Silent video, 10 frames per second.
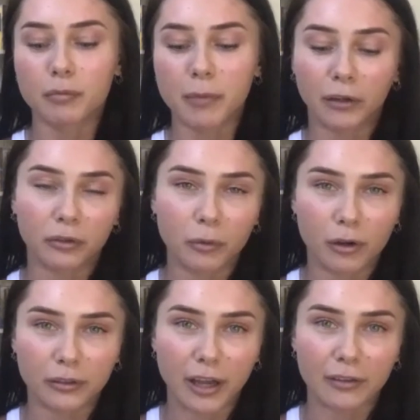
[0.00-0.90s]
mushroom
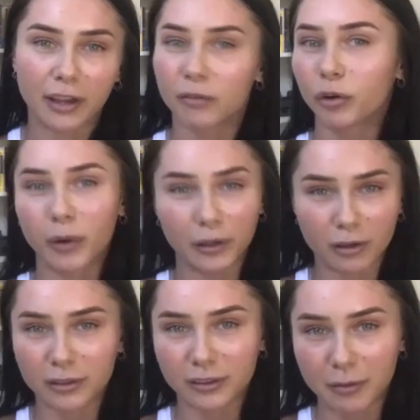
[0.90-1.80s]
cocktails, everyone
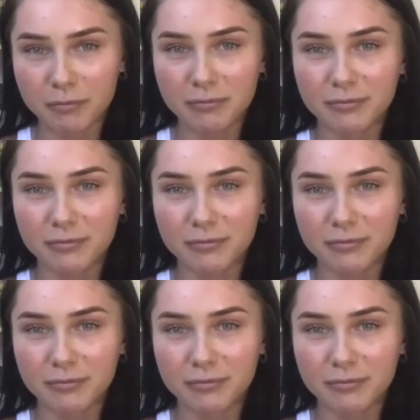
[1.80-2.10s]
got them